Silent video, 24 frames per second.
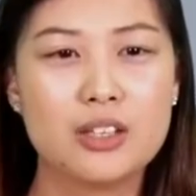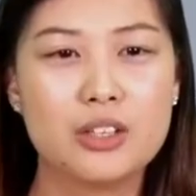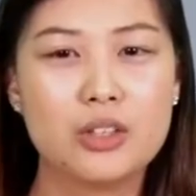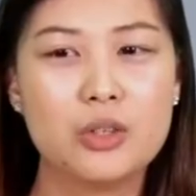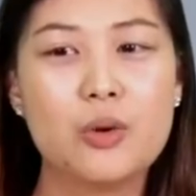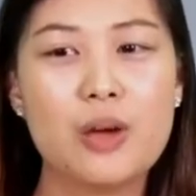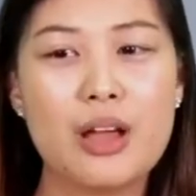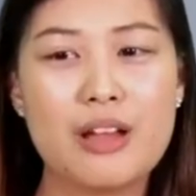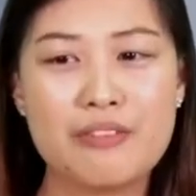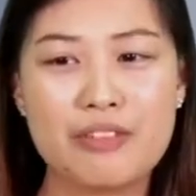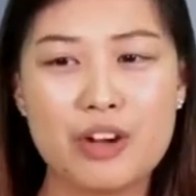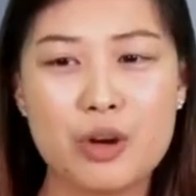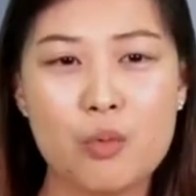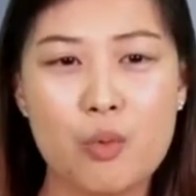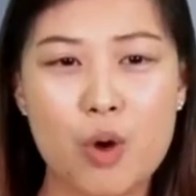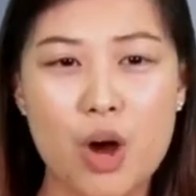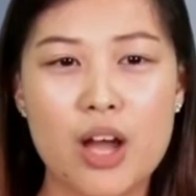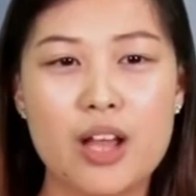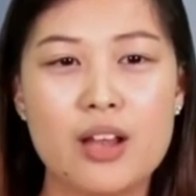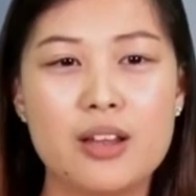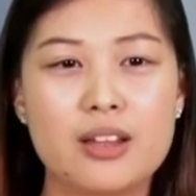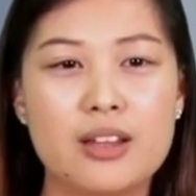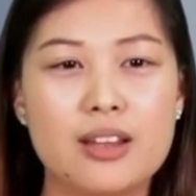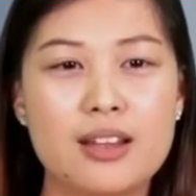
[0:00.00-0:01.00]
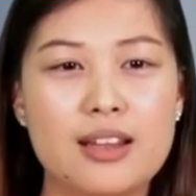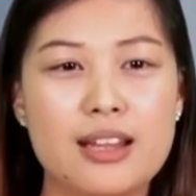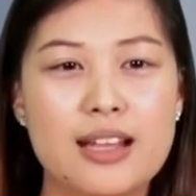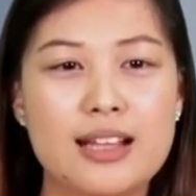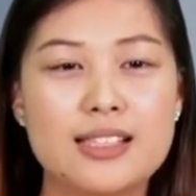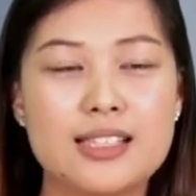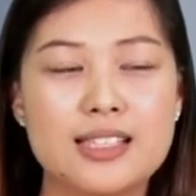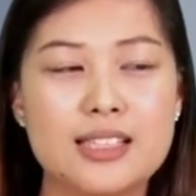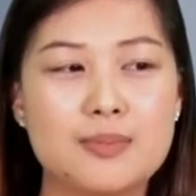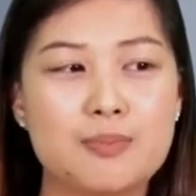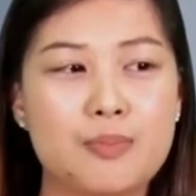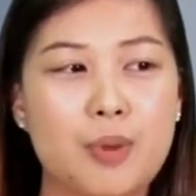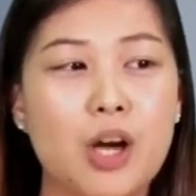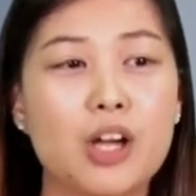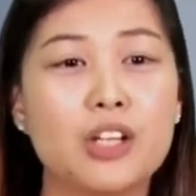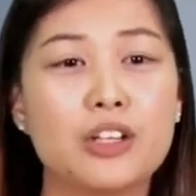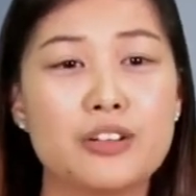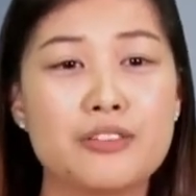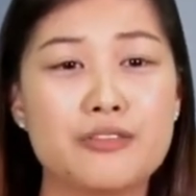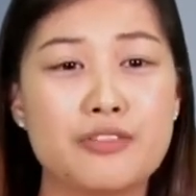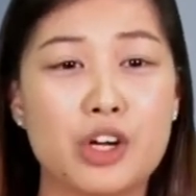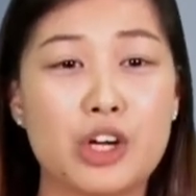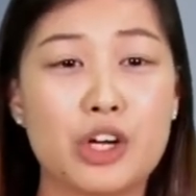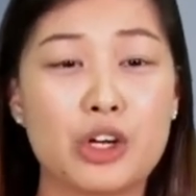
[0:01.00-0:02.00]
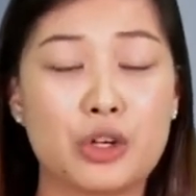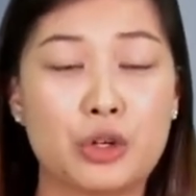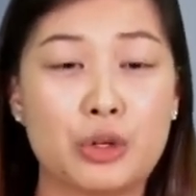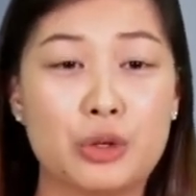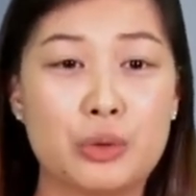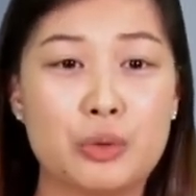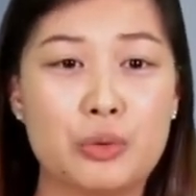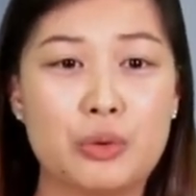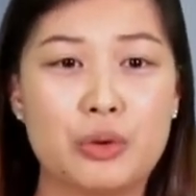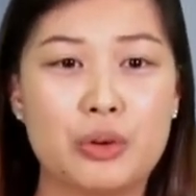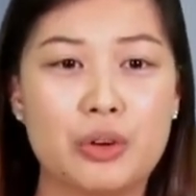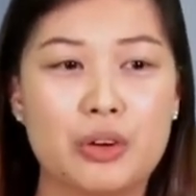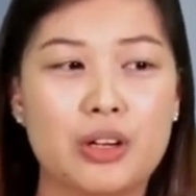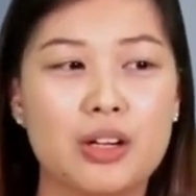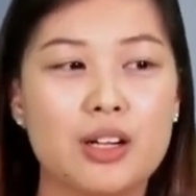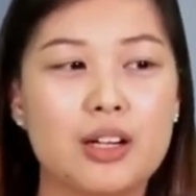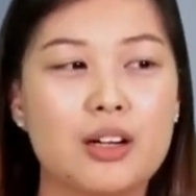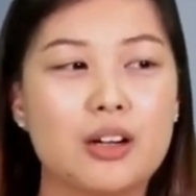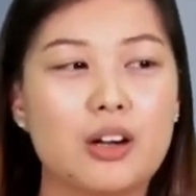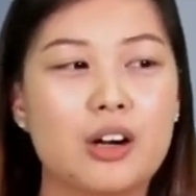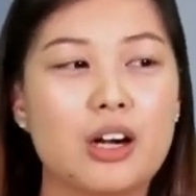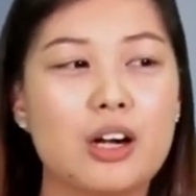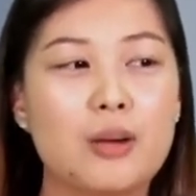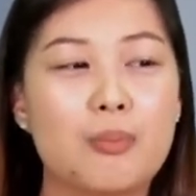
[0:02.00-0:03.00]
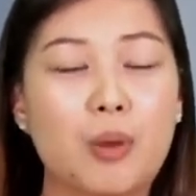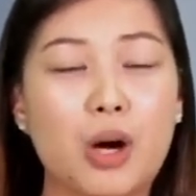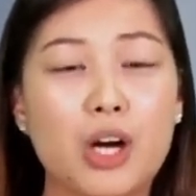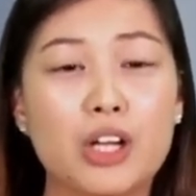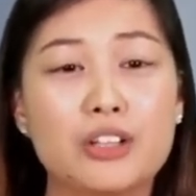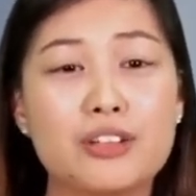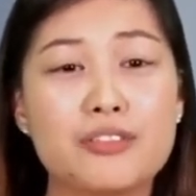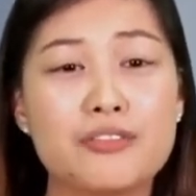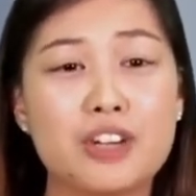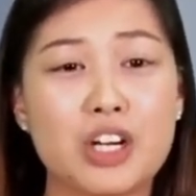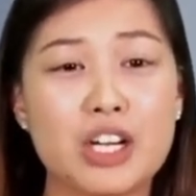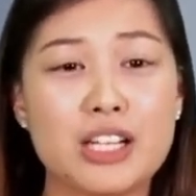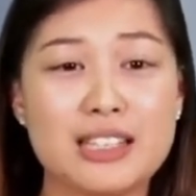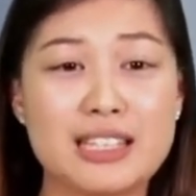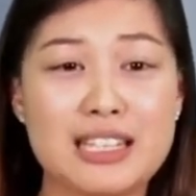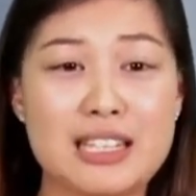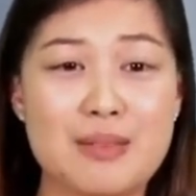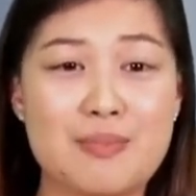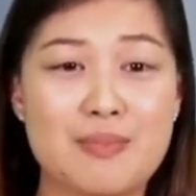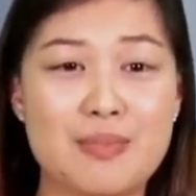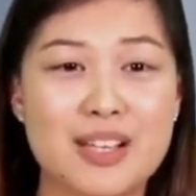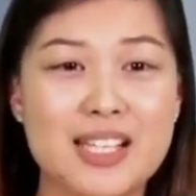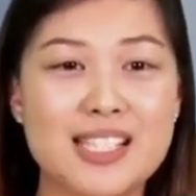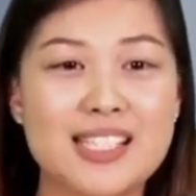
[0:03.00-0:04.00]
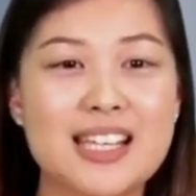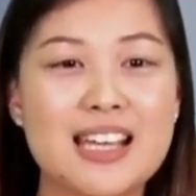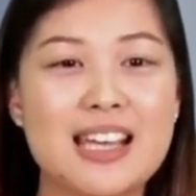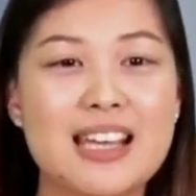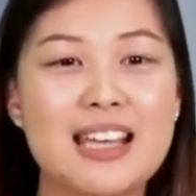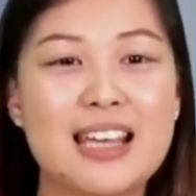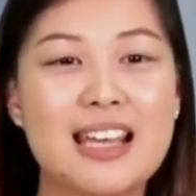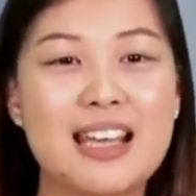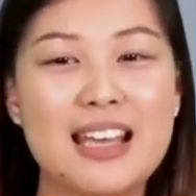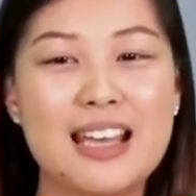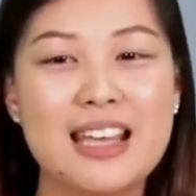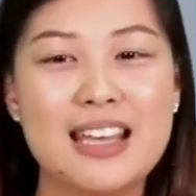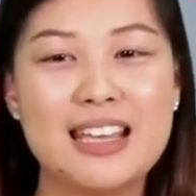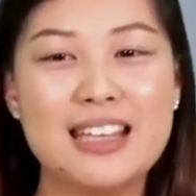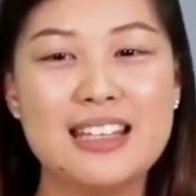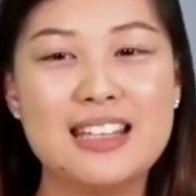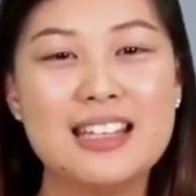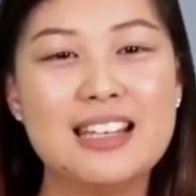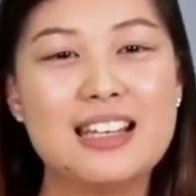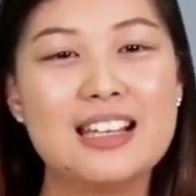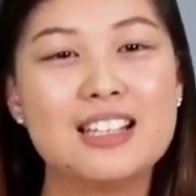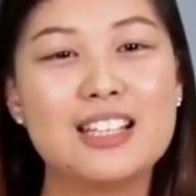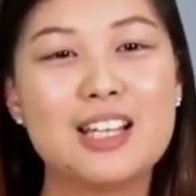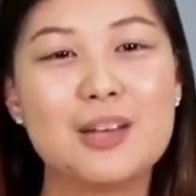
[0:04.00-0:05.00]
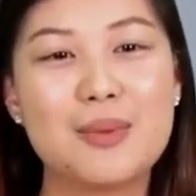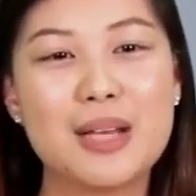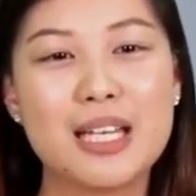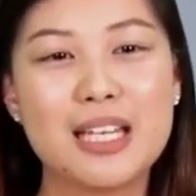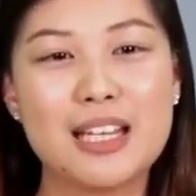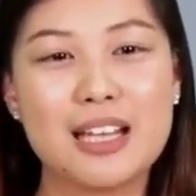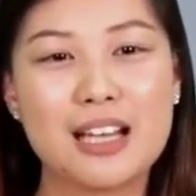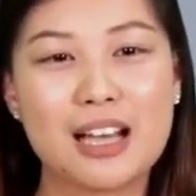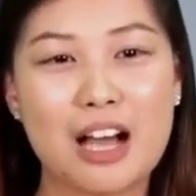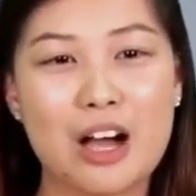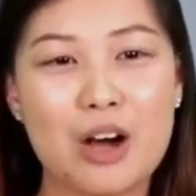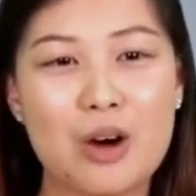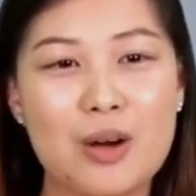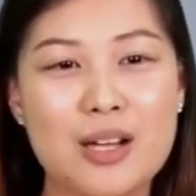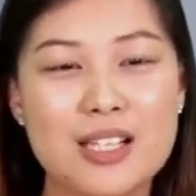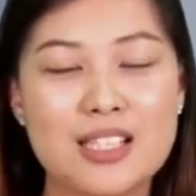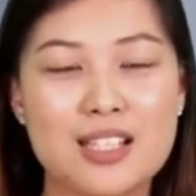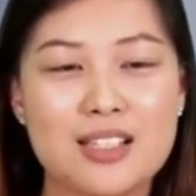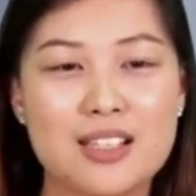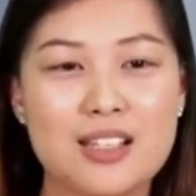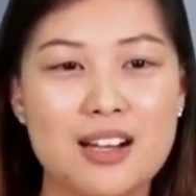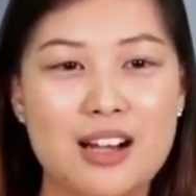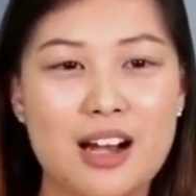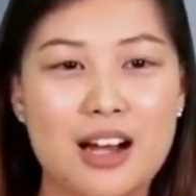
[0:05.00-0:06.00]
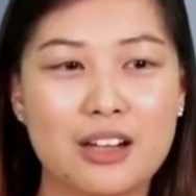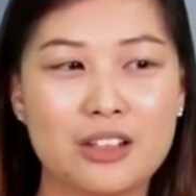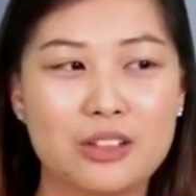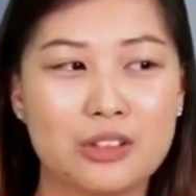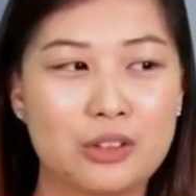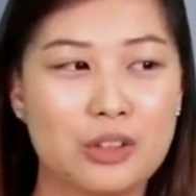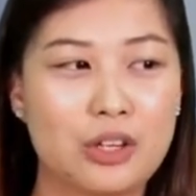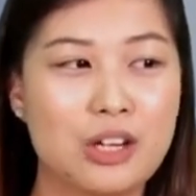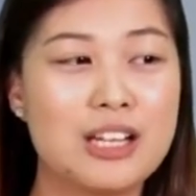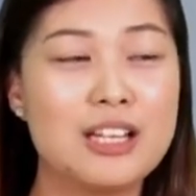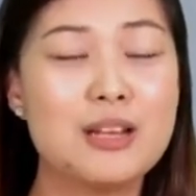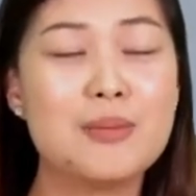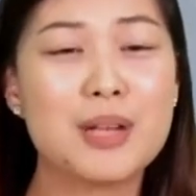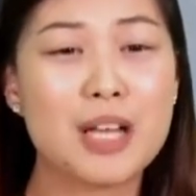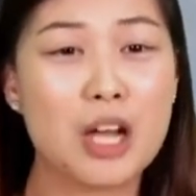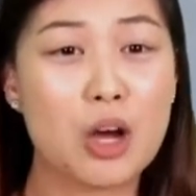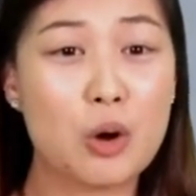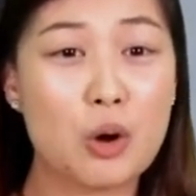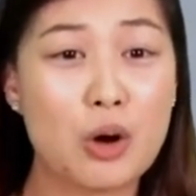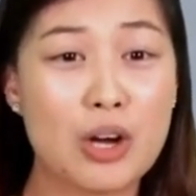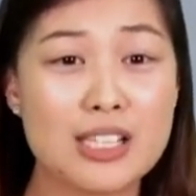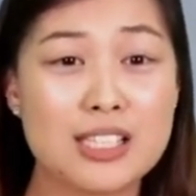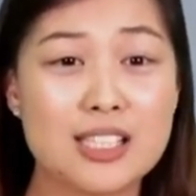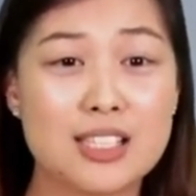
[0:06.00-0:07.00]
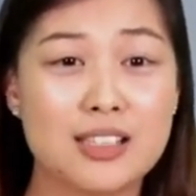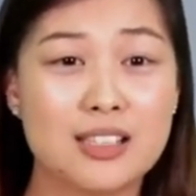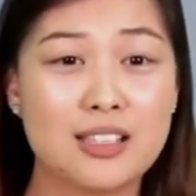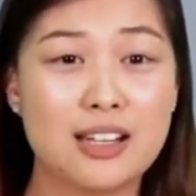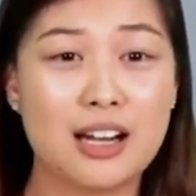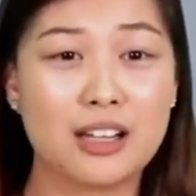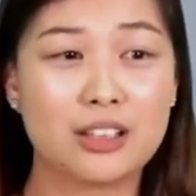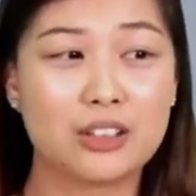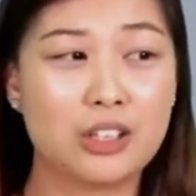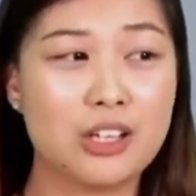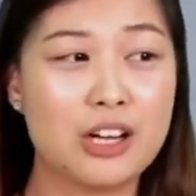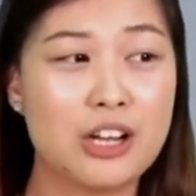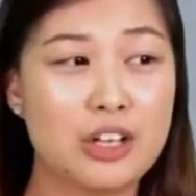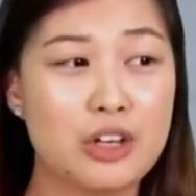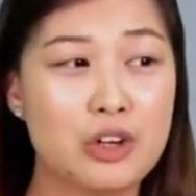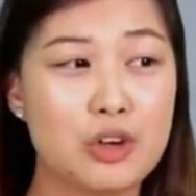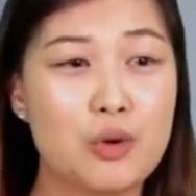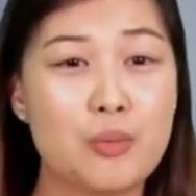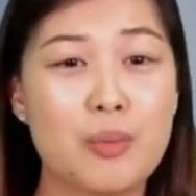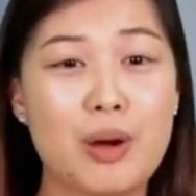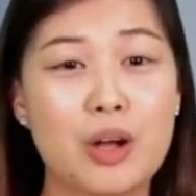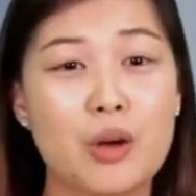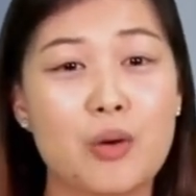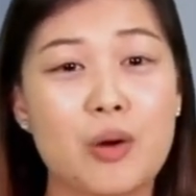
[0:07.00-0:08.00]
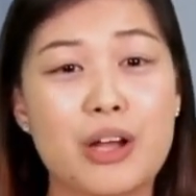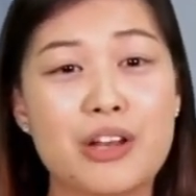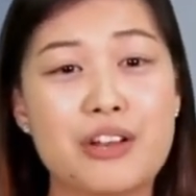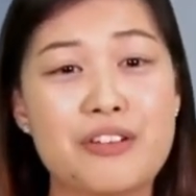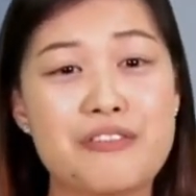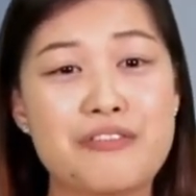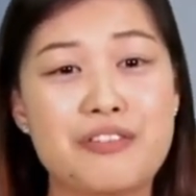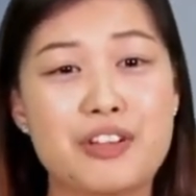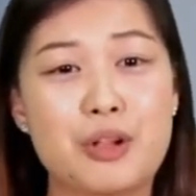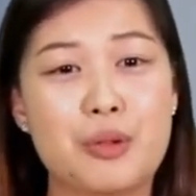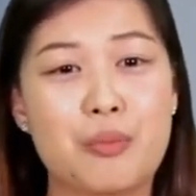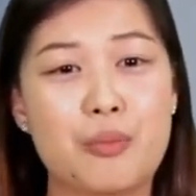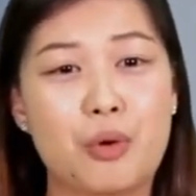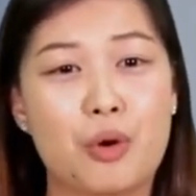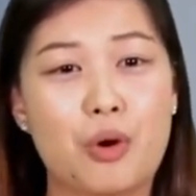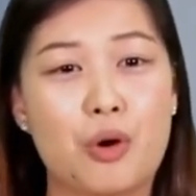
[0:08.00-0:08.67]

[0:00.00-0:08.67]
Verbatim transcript: to everyone that's part of your crew or part of your team. Kasi hindi lang naman ikaw as a director, hindi man ako as a director lang yung gumagawa ng film